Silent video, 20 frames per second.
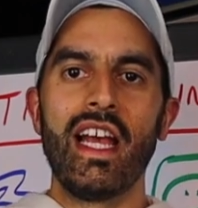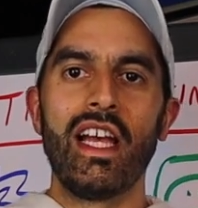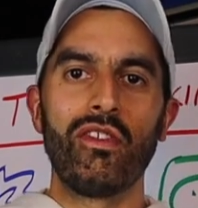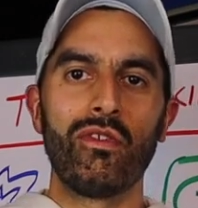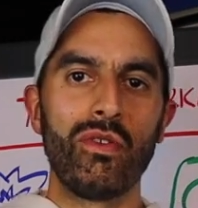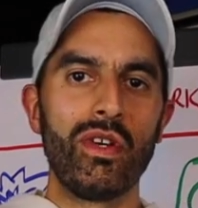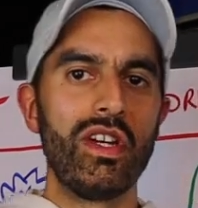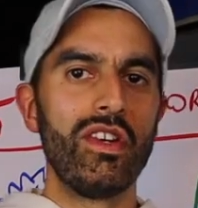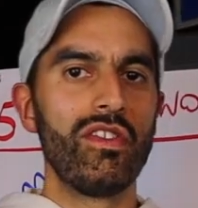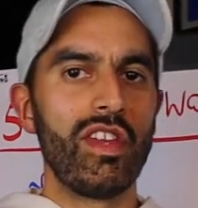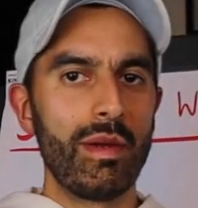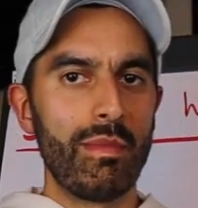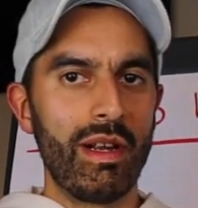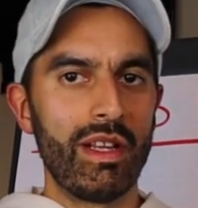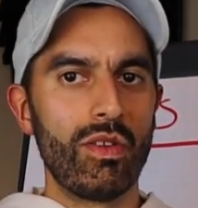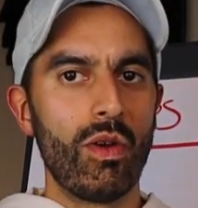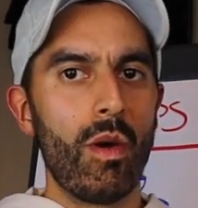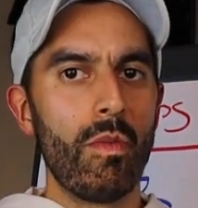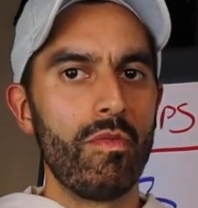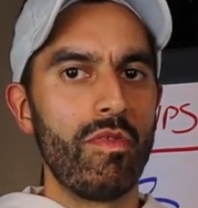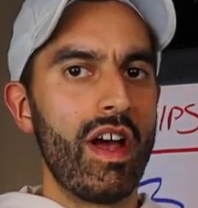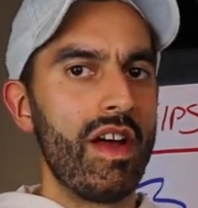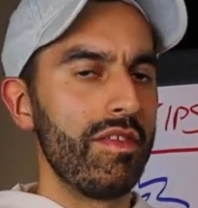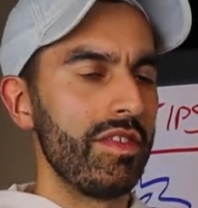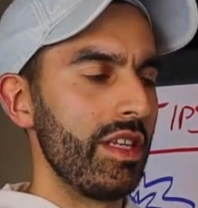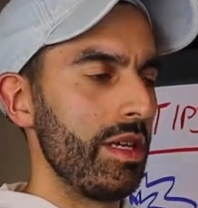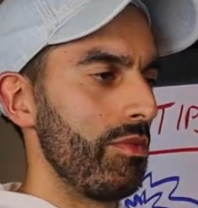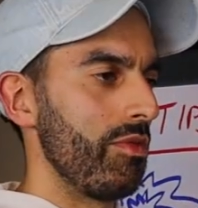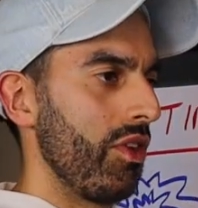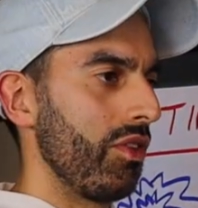And so here's like my top
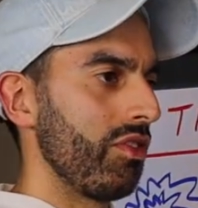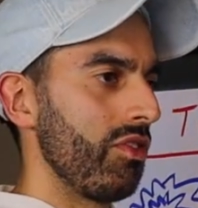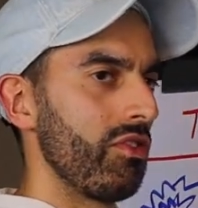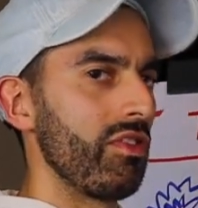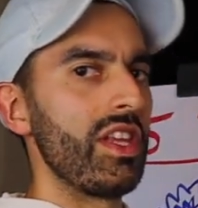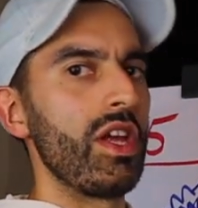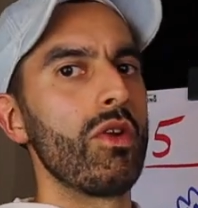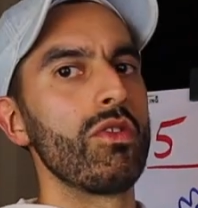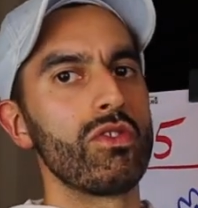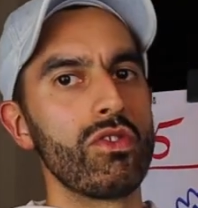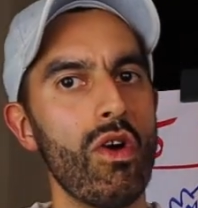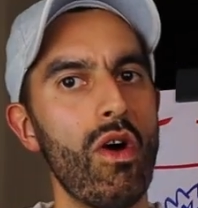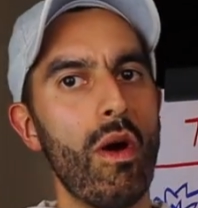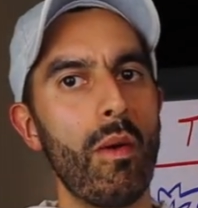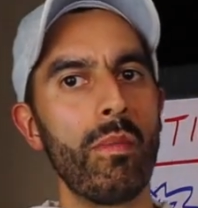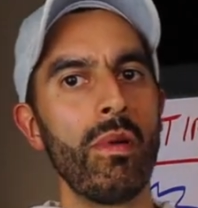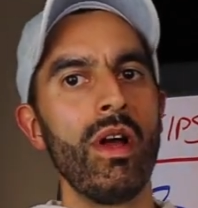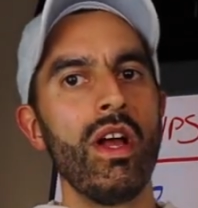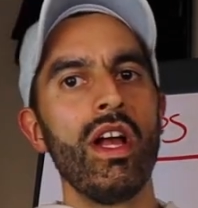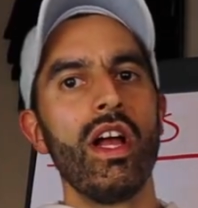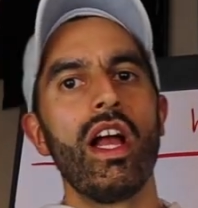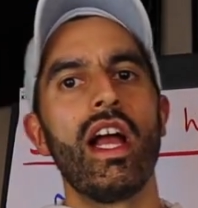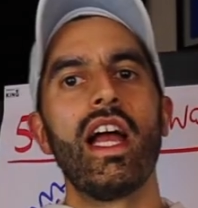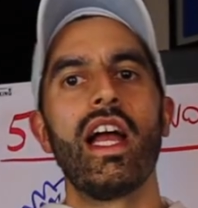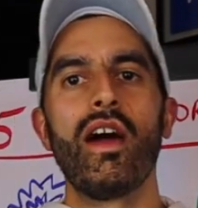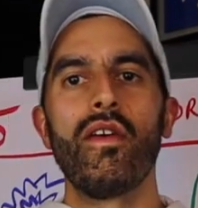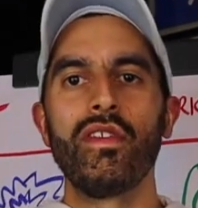five tips how to stay on top uh,